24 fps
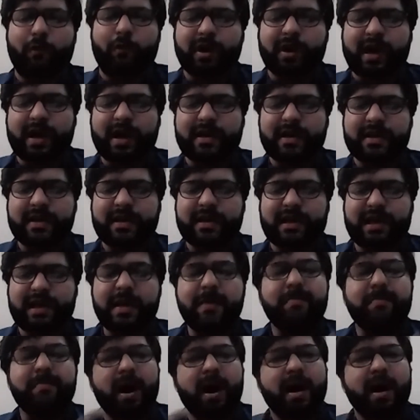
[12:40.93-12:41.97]
are the
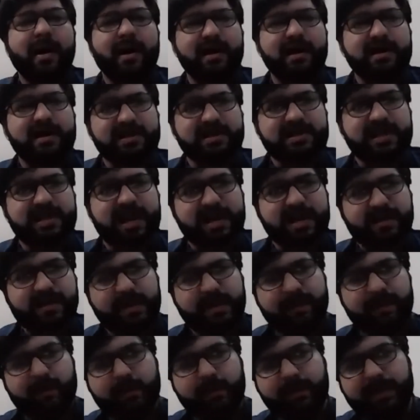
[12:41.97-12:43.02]
key markers that
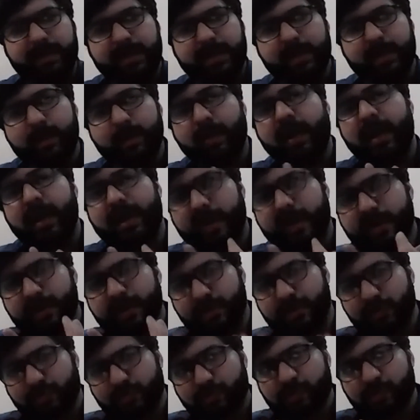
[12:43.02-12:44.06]
we would be looking
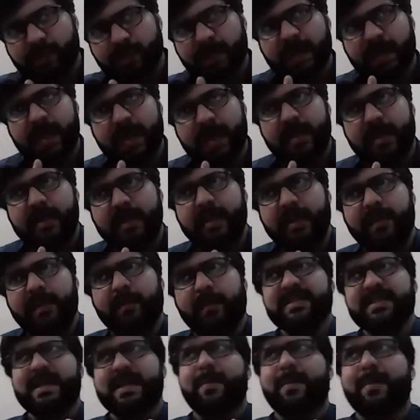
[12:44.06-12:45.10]
into? That, for
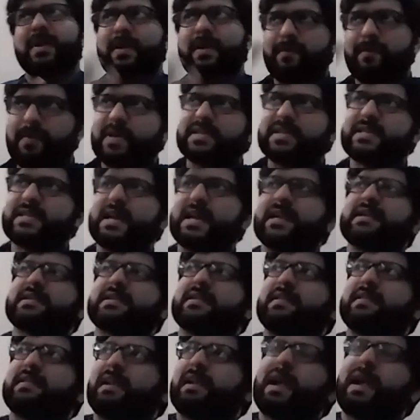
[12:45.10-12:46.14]
example, if we set
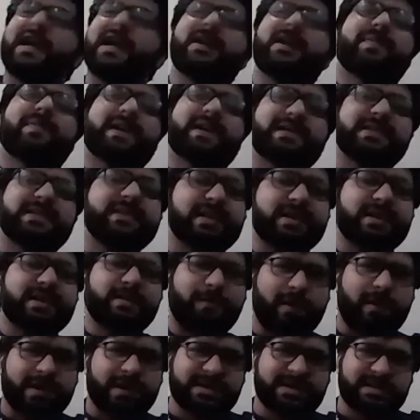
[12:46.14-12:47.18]
the right precedent
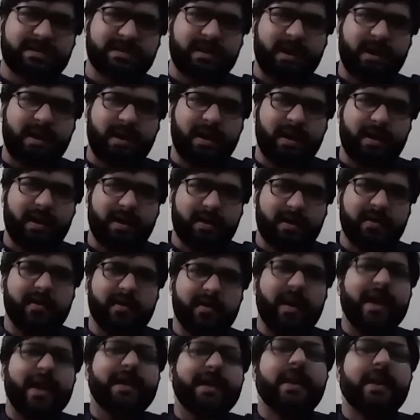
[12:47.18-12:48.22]
for
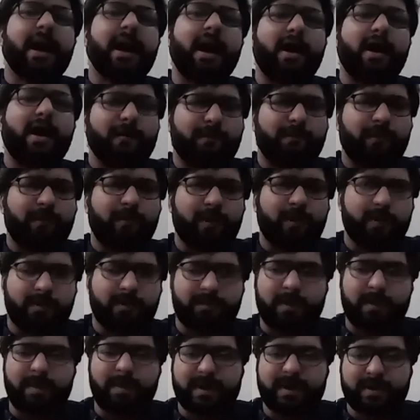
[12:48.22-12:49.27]
right now for
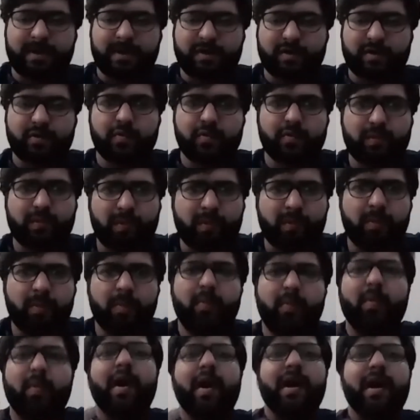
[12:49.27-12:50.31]
women to
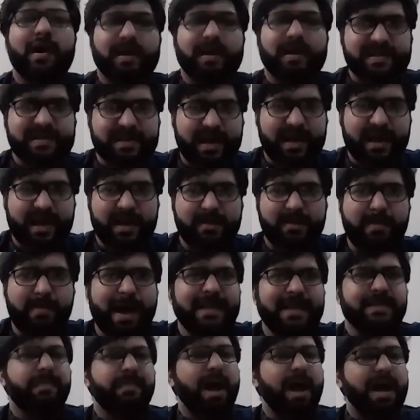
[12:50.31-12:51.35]
work, say in
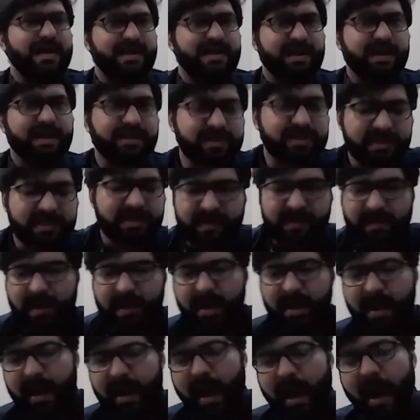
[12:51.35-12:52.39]
mathematics,
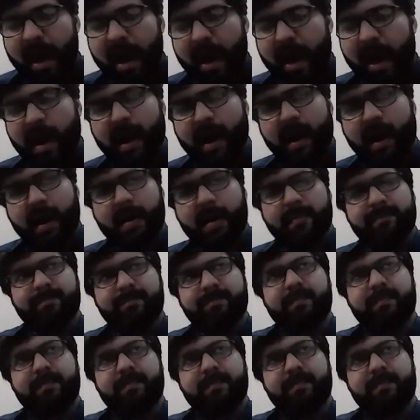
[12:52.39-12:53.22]
uh,